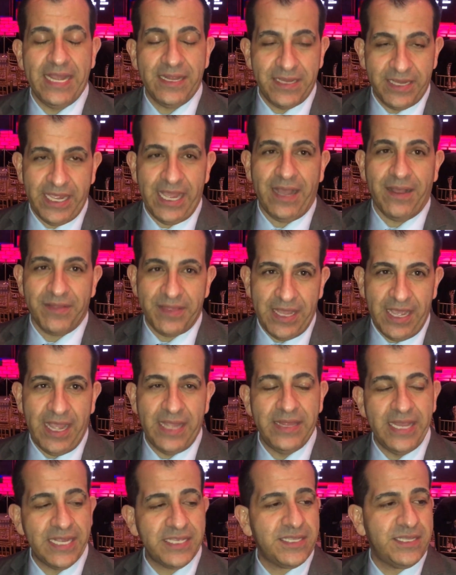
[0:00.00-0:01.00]

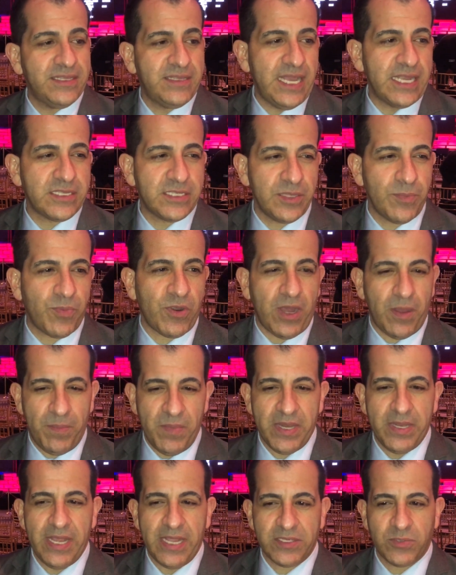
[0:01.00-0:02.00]
that's the
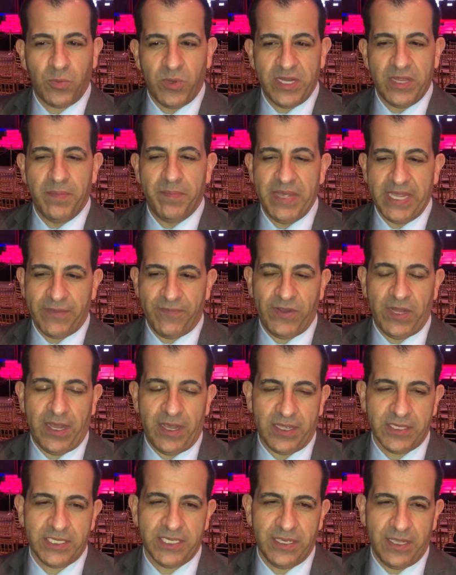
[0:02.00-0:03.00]
problem, and that's one of the big
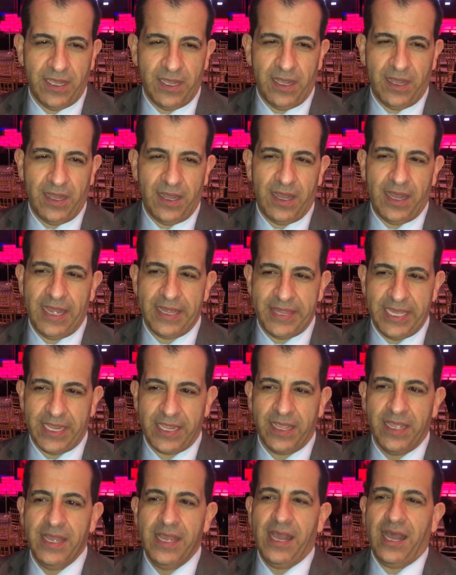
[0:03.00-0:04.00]
flaws, I
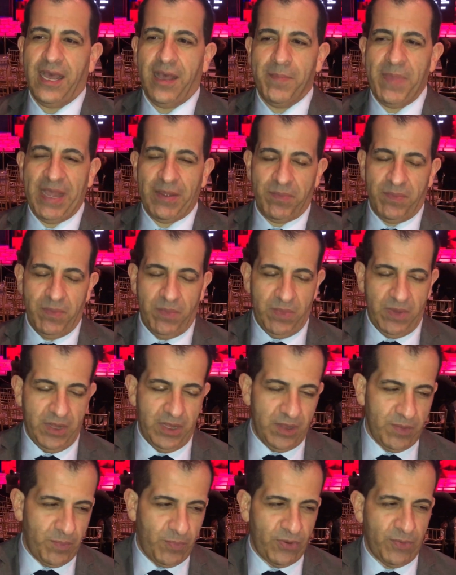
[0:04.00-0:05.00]
think, about
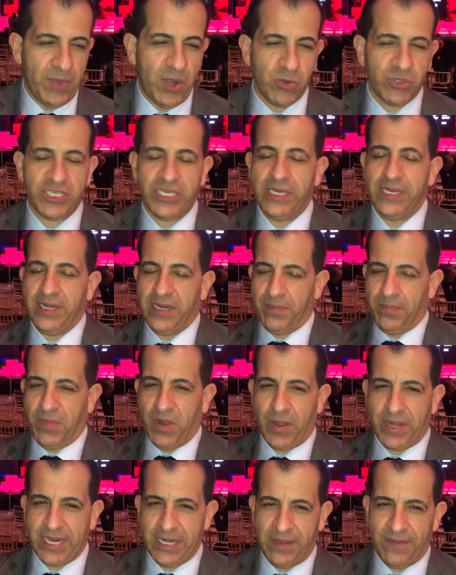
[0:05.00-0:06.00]
promotion and
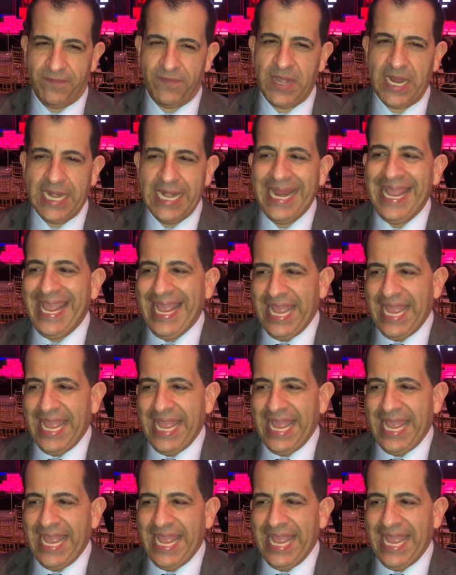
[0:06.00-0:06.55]
marketing the fight.